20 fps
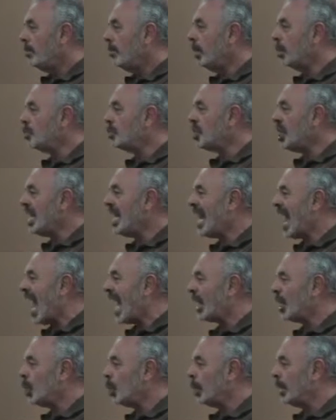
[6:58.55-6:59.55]
most
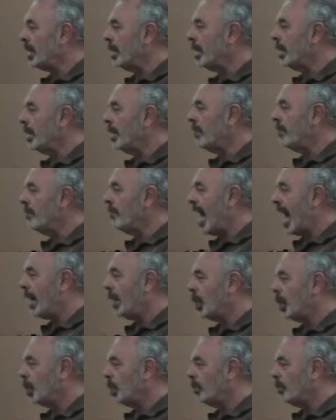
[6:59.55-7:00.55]
inaccurate
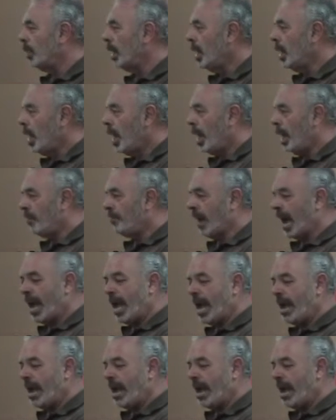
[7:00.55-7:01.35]
value? And if